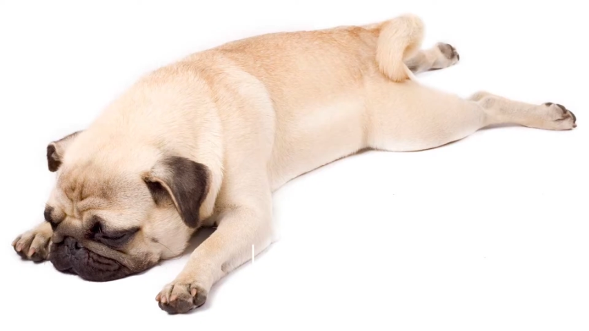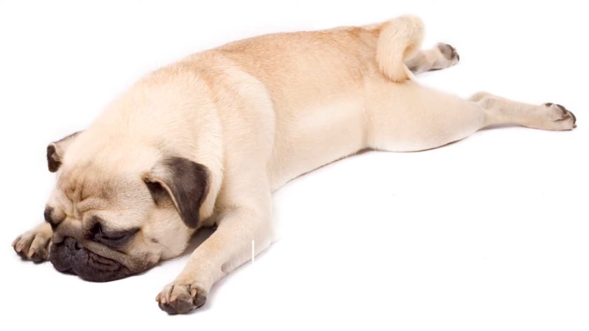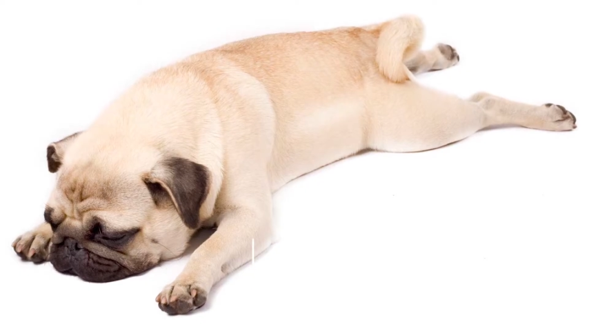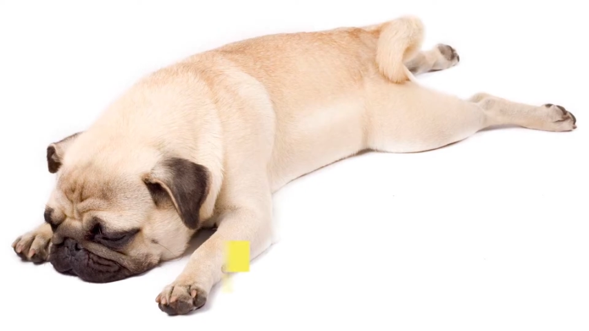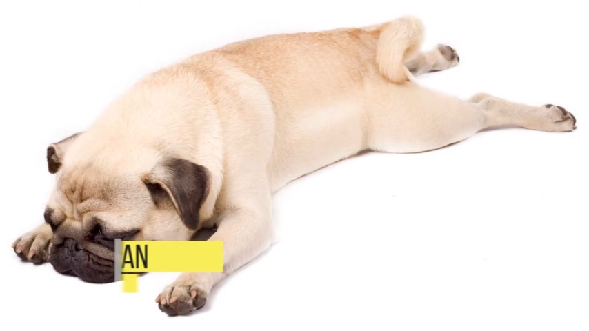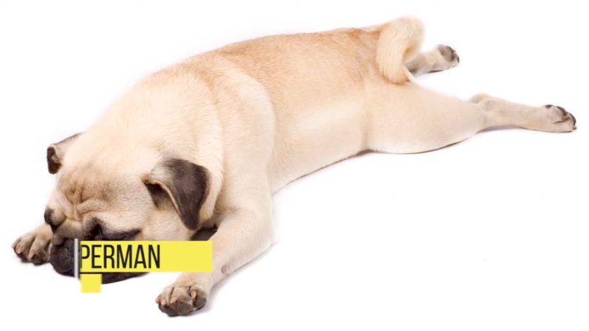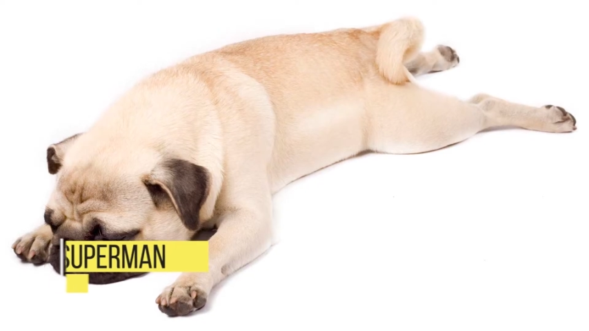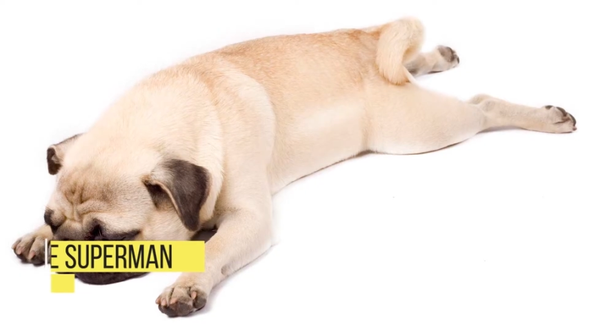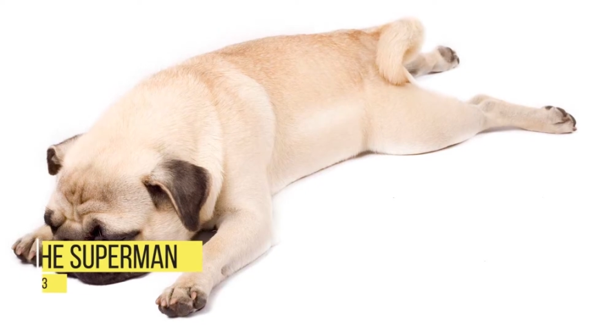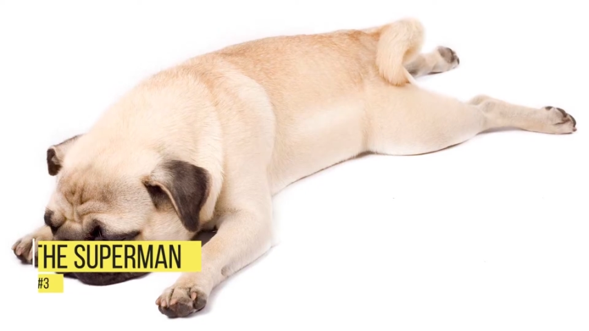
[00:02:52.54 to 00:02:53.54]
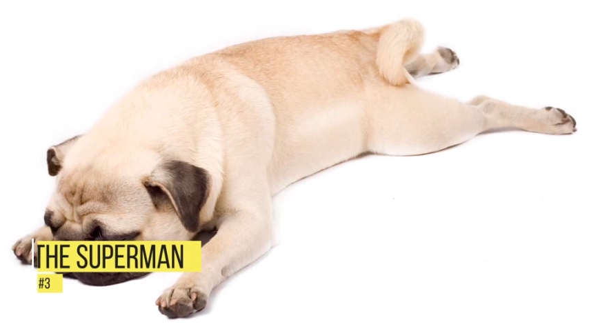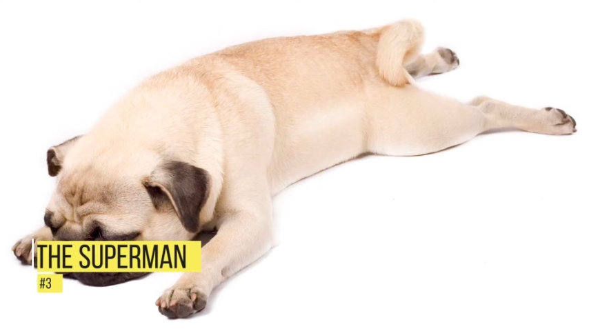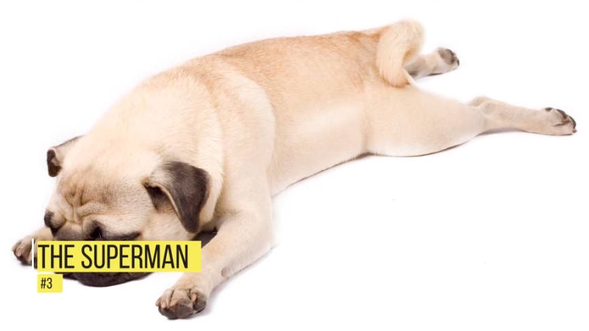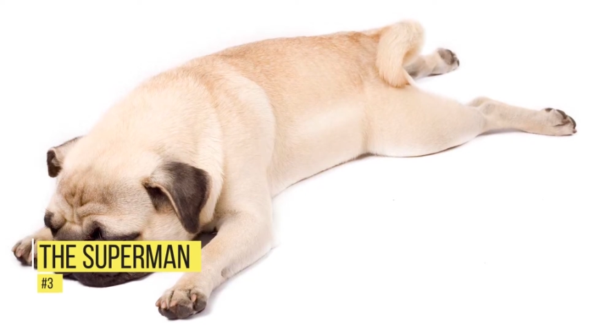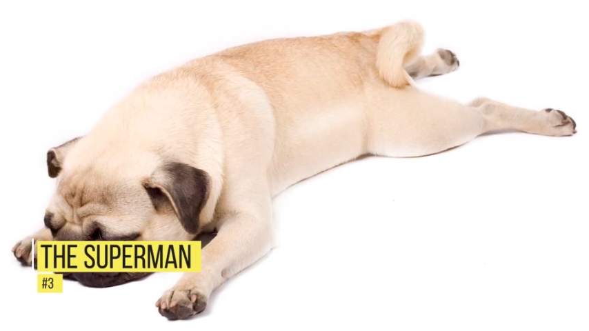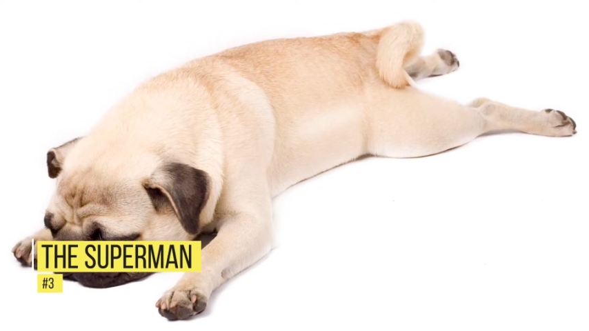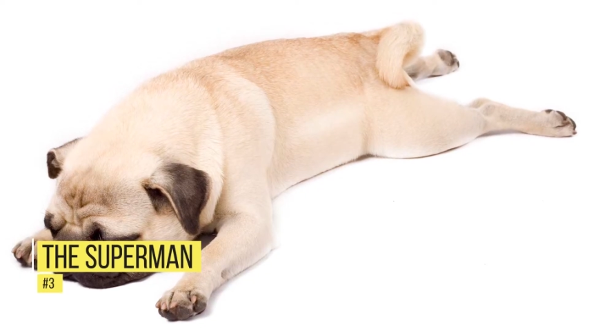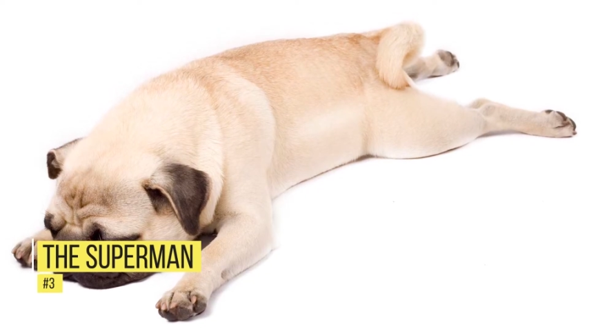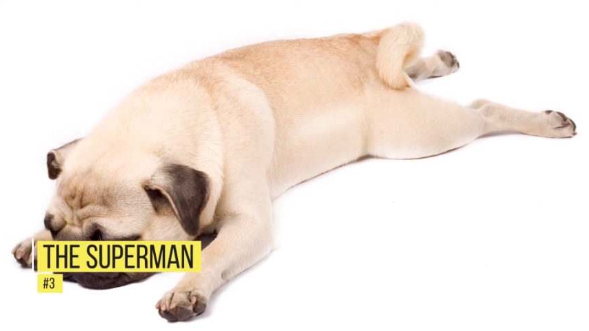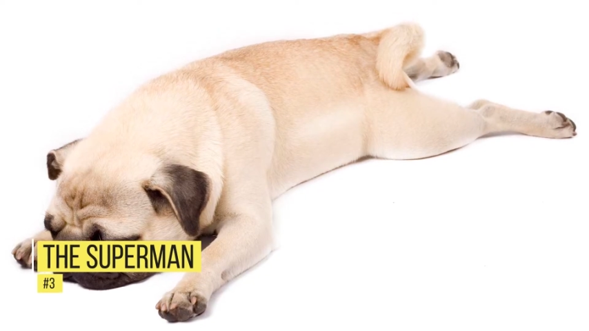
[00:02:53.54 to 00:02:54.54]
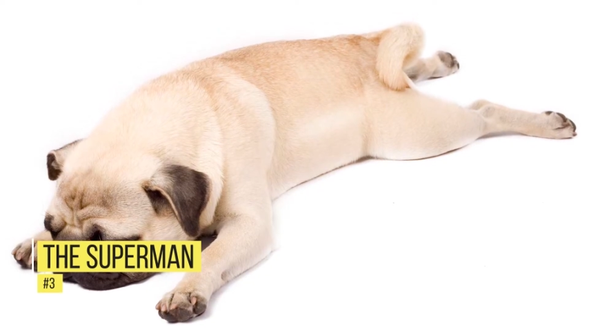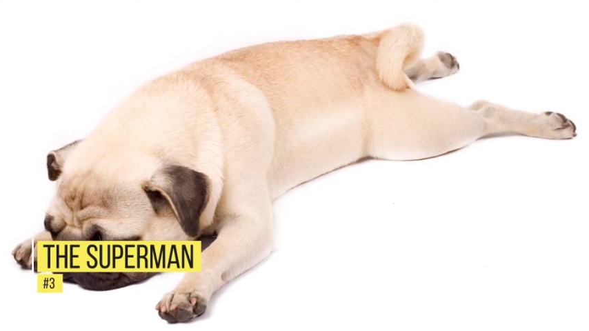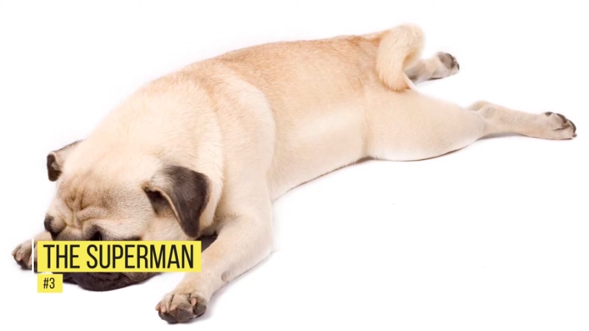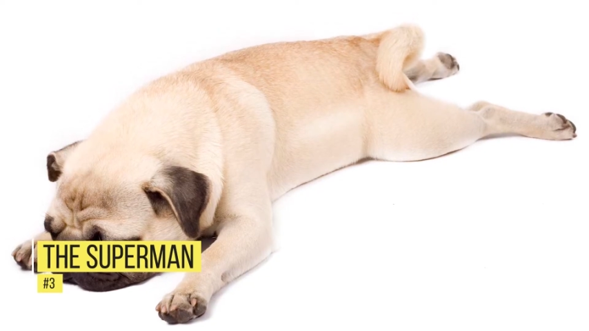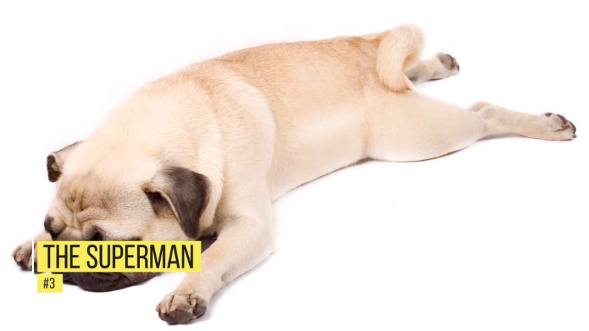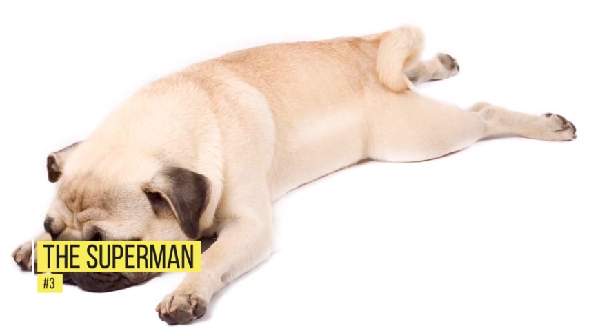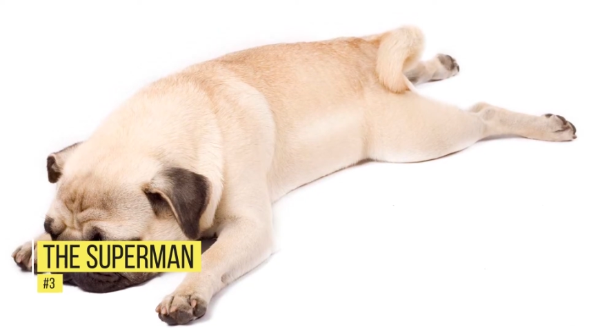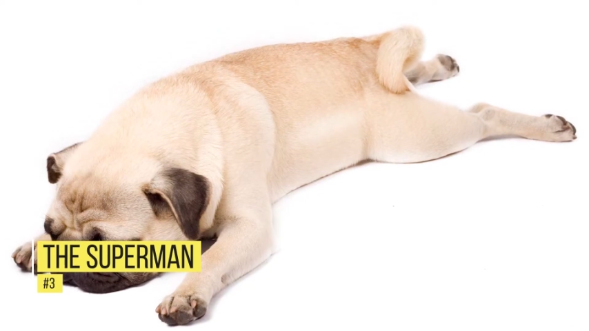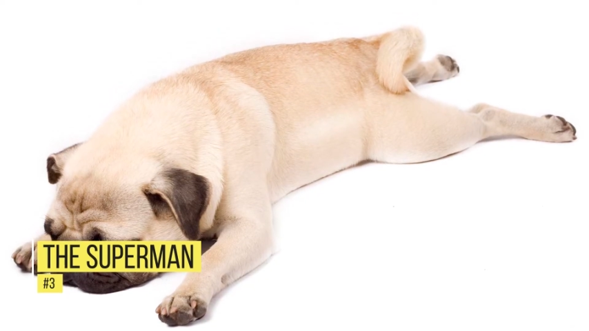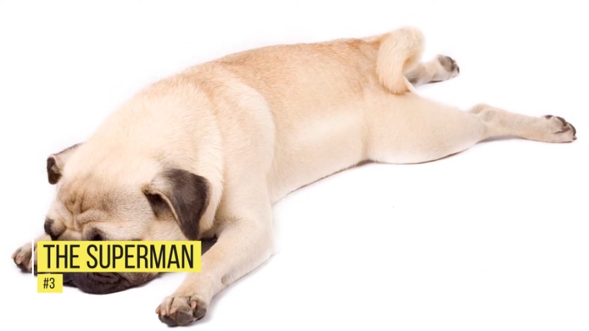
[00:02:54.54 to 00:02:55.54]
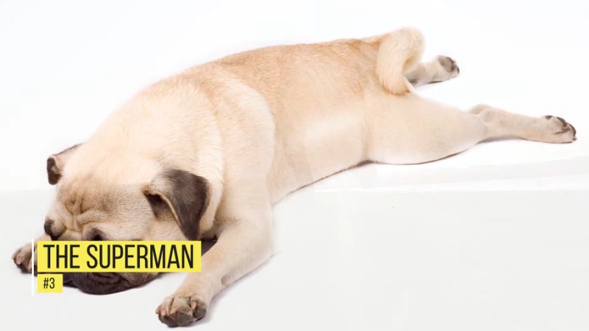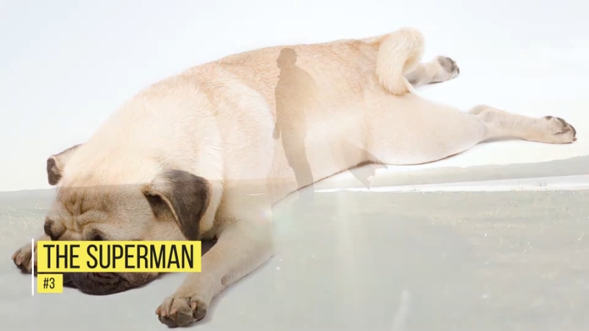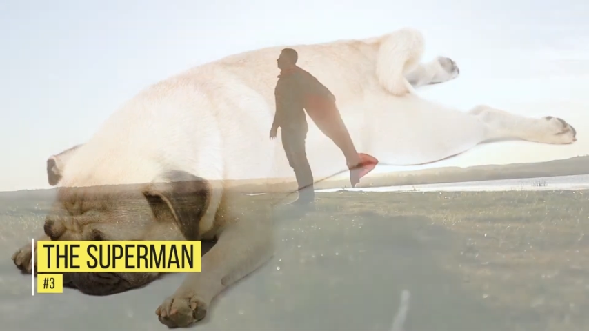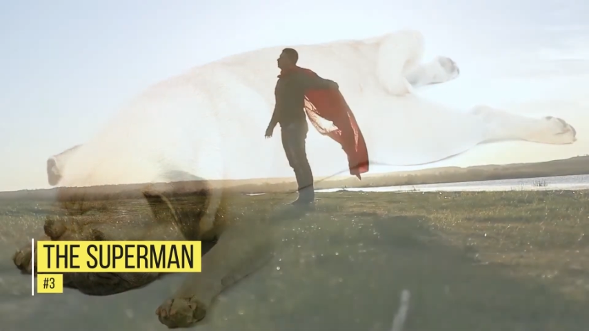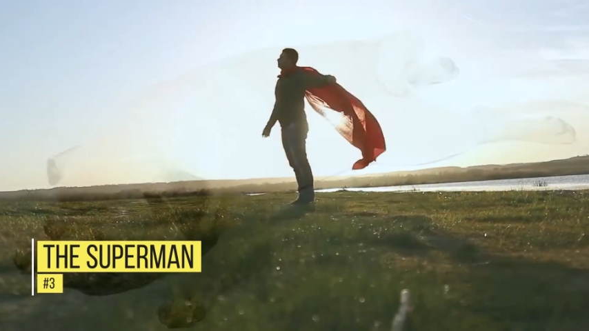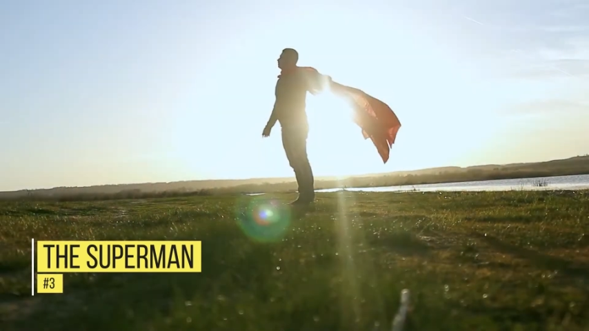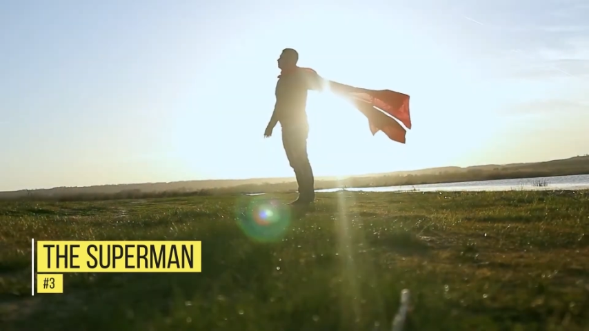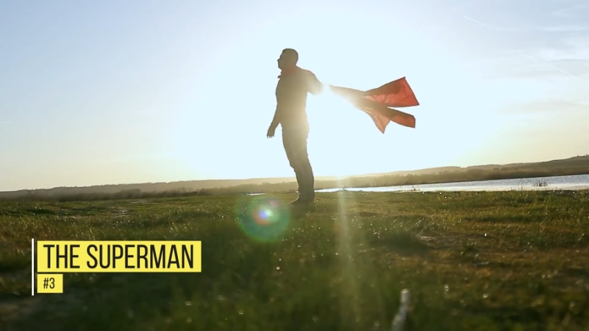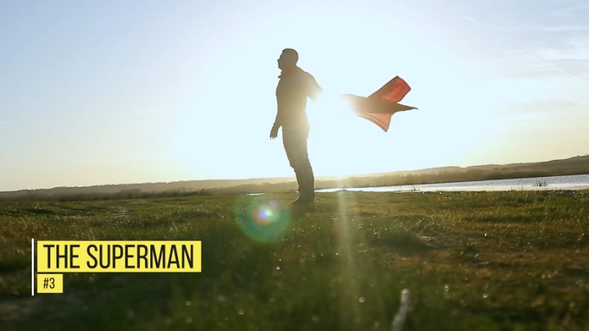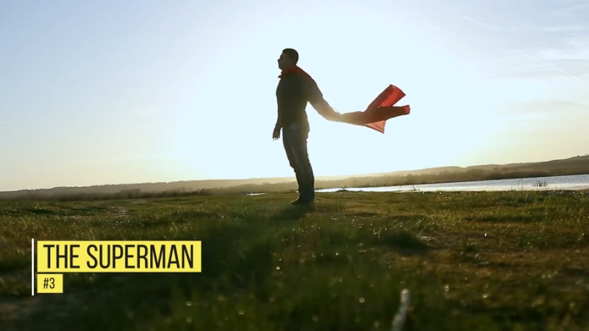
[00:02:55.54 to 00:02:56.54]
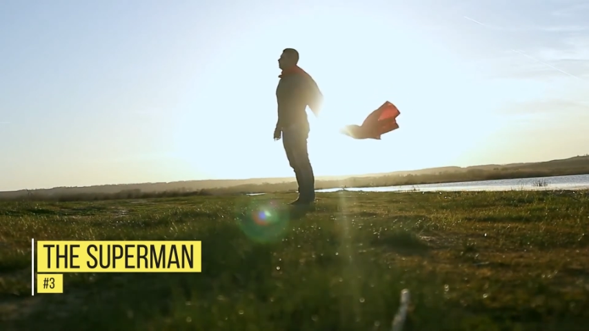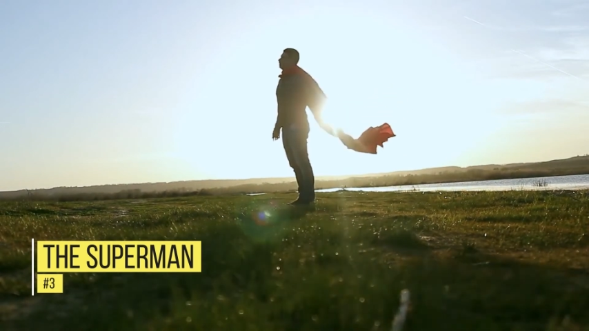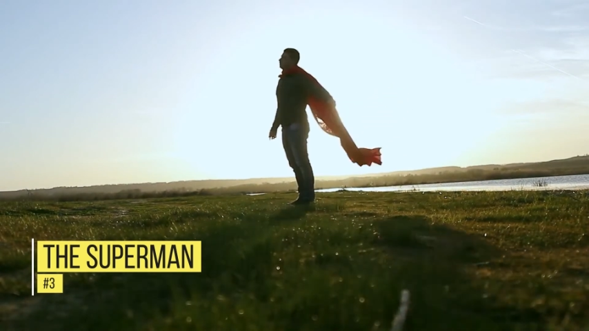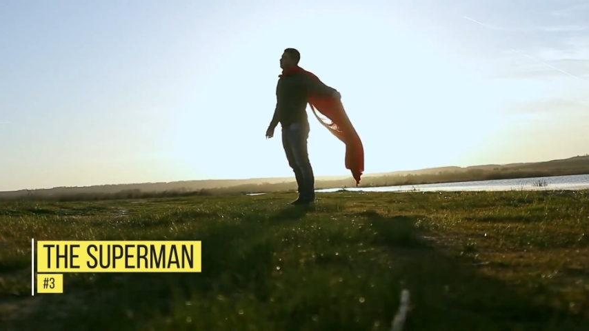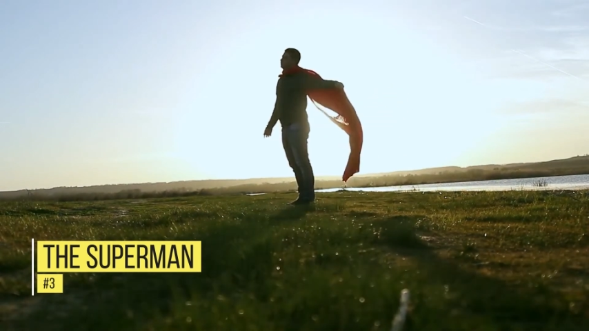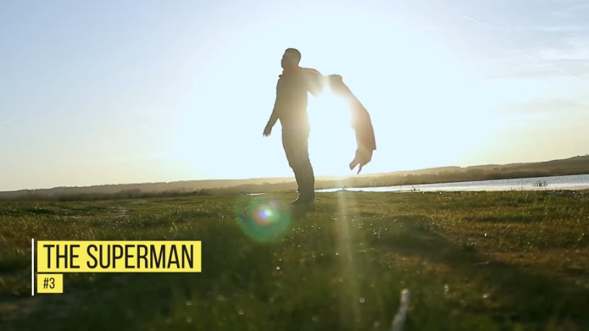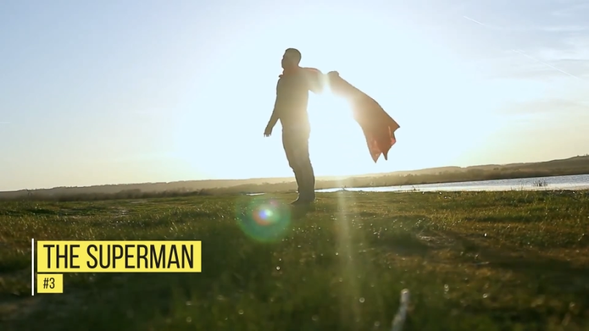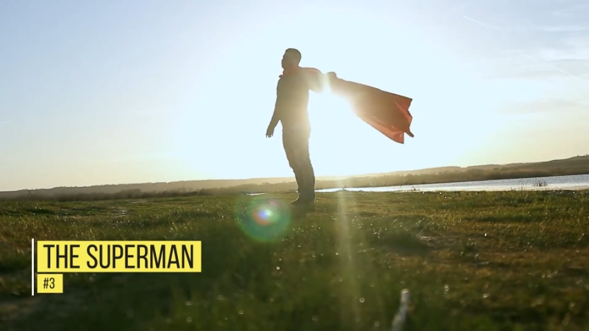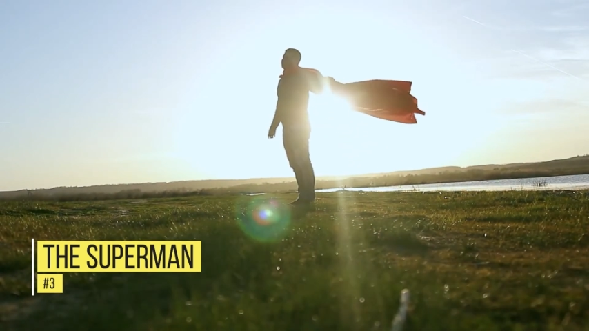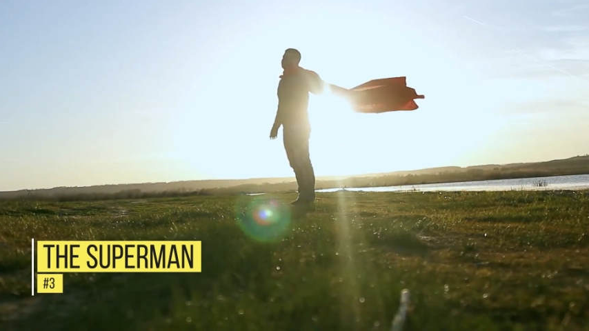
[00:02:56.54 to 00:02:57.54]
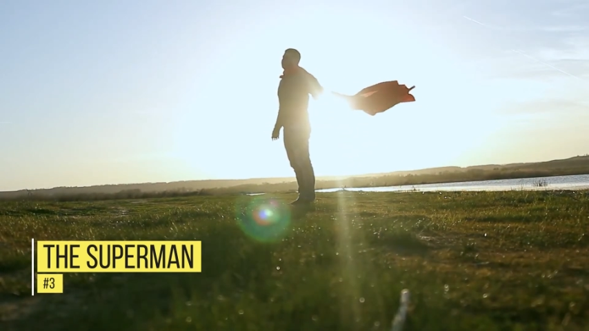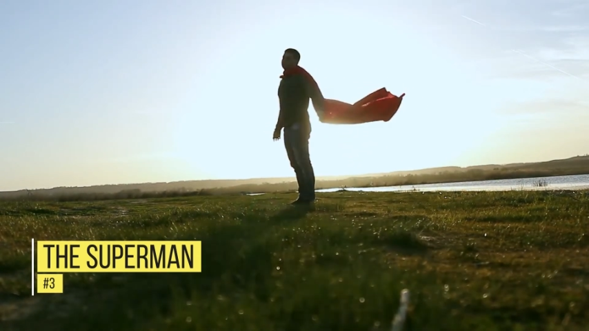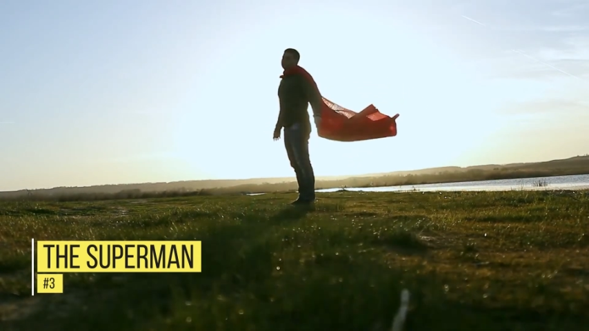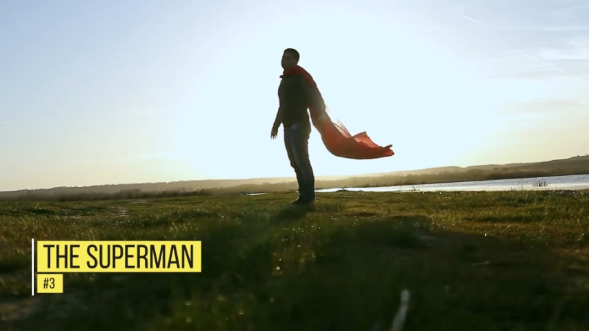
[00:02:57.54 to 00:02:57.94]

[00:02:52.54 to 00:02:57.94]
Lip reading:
[unreadable: no face in view]